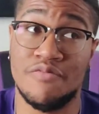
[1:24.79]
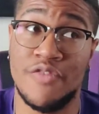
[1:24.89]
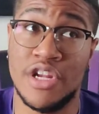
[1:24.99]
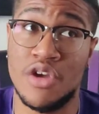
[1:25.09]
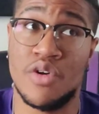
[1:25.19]

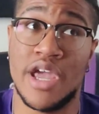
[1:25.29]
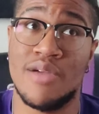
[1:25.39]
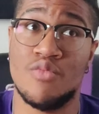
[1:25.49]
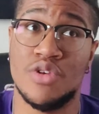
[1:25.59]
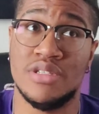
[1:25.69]
video
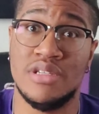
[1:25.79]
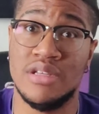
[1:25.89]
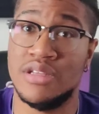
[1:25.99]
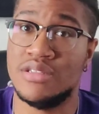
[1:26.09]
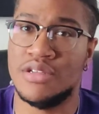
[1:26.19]
game was
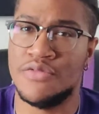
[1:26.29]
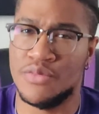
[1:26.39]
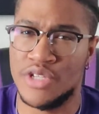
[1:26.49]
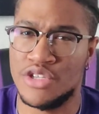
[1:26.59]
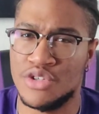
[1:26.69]
delisted
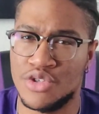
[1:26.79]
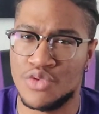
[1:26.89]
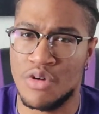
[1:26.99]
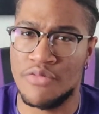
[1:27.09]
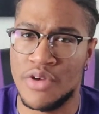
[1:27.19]
from digital
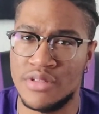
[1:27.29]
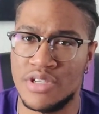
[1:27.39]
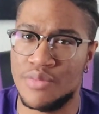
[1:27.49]
storefronts